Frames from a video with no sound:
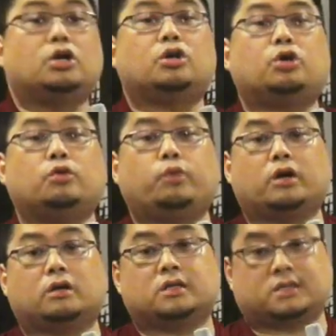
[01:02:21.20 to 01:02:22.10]
Good
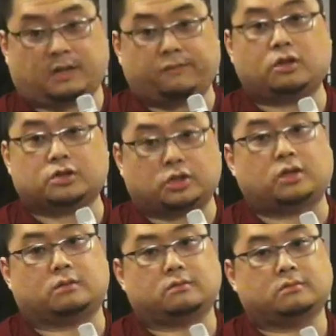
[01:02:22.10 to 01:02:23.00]
work. The stuff looks
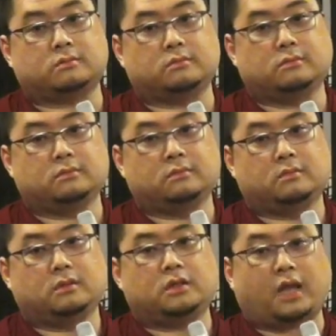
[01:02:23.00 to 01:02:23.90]
good.
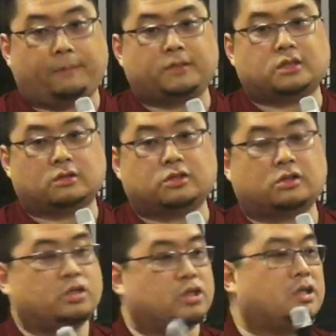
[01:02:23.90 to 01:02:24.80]
The episodes look
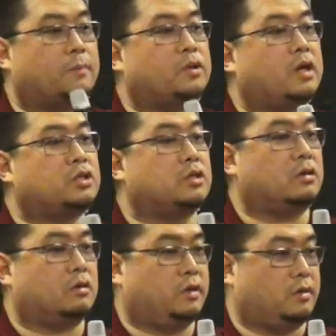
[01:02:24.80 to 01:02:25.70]
good. She's our production
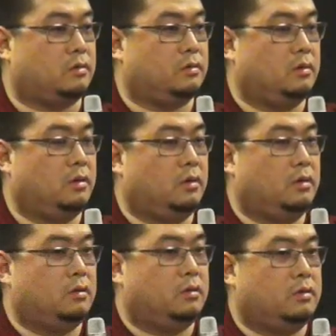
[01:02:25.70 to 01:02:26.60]
girl here
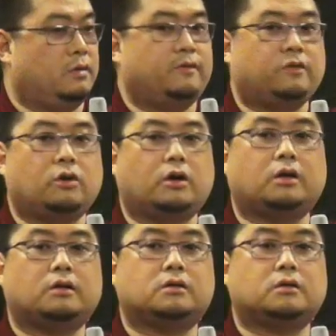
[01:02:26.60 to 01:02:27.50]
for
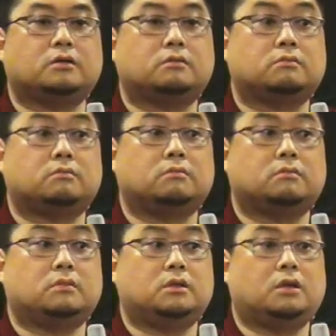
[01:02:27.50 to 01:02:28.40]

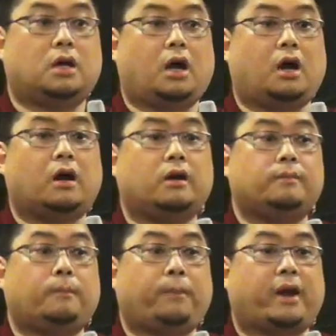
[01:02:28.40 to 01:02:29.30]
our
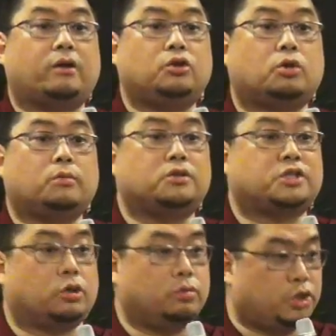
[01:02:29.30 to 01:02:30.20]
Paranormal
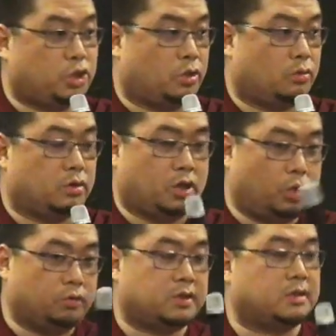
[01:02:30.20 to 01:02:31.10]
Zone show. The
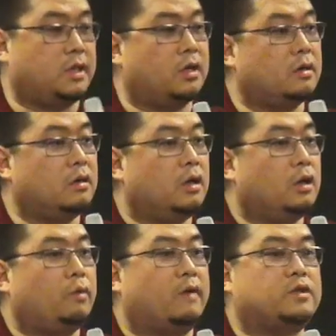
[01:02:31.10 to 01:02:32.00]
host is here.
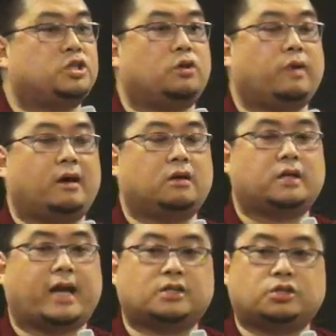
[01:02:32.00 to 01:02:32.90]
We have a show out on
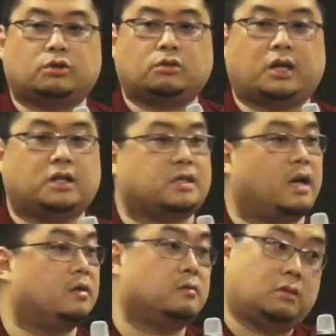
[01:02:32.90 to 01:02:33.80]
Astro, and it's
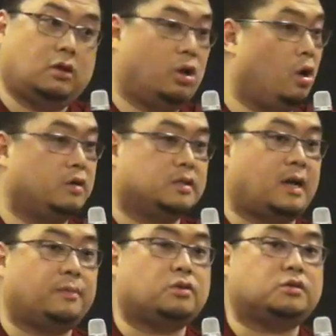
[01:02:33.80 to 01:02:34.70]
on all the
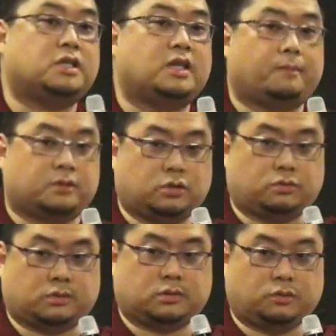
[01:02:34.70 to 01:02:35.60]
time, 13
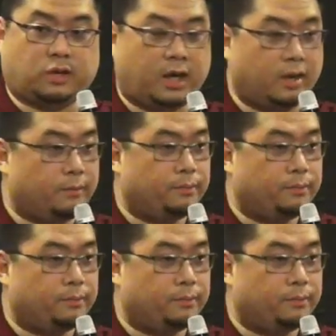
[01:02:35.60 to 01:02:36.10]
episodes, okay?